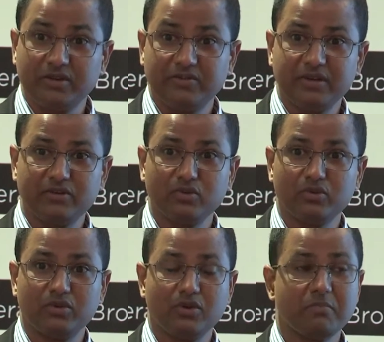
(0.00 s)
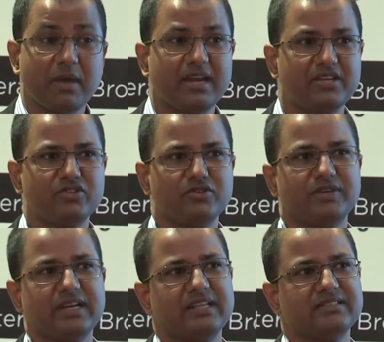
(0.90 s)
even to manage your
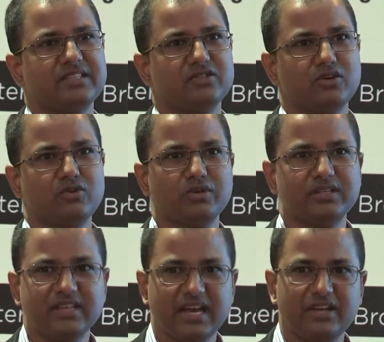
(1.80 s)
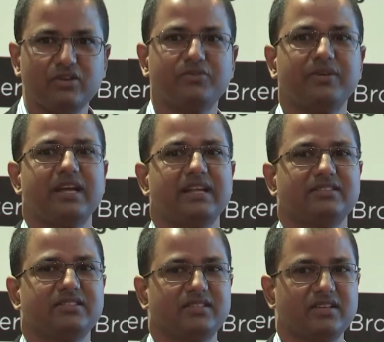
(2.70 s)
finances or to design your
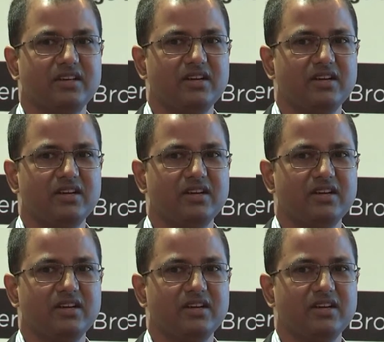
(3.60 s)
finance,